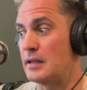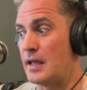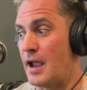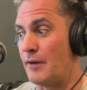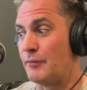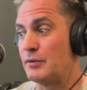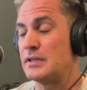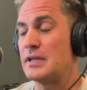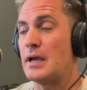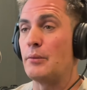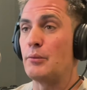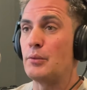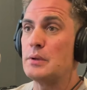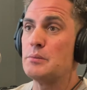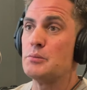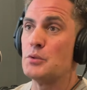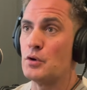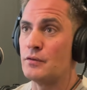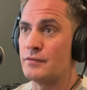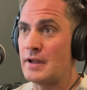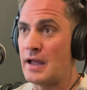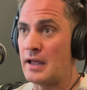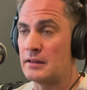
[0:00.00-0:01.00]
every time we
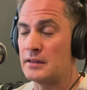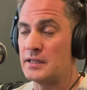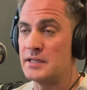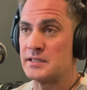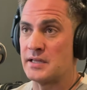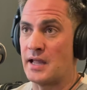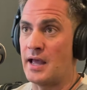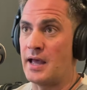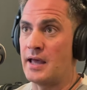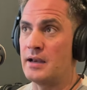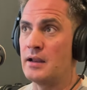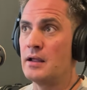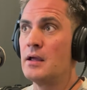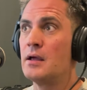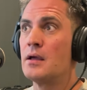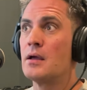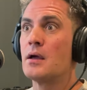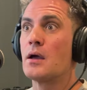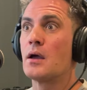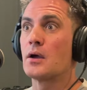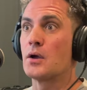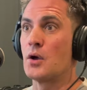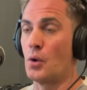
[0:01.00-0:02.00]
moved, I at least had
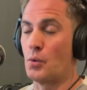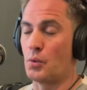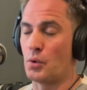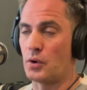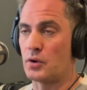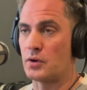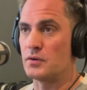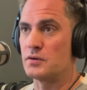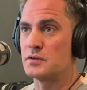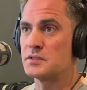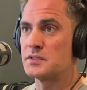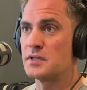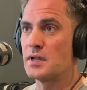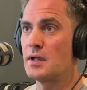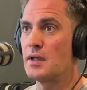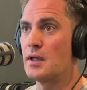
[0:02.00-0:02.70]
coworkers,